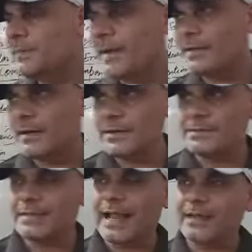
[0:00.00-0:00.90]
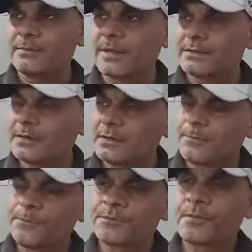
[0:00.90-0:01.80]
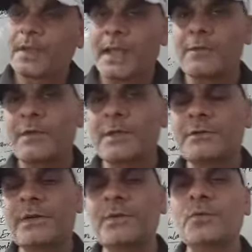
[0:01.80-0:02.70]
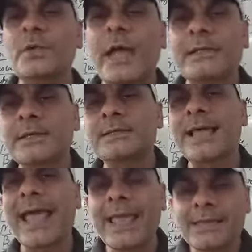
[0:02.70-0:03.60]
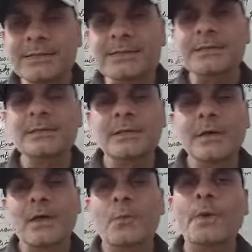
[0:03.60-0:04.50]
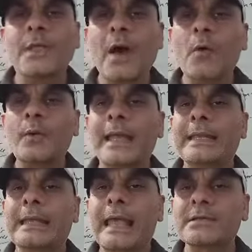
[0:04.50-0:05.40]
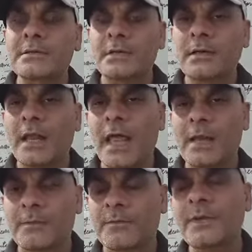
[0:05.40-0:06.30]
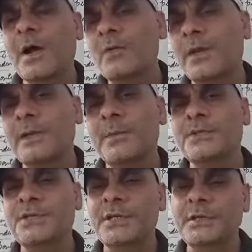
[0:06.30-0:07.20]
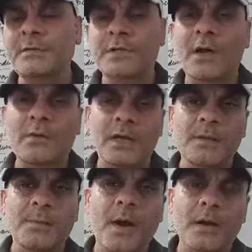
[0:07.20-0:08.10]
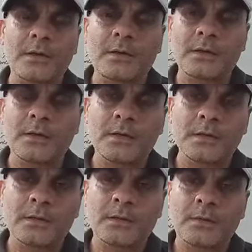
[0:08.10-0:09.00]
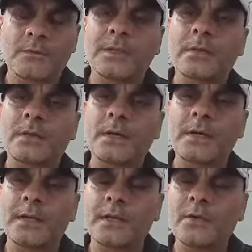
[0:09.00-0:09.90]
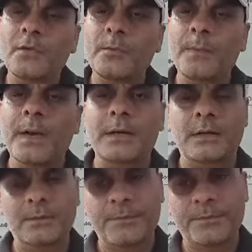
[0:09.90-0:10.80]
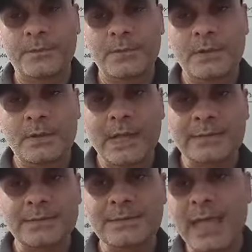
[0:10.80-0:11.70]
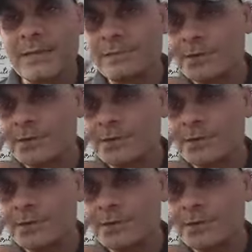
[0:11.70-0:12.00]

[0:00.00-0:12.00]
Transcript: method is that method in which we do the exercise without any external help, without any machine, without any partner, without any equipment. The exercise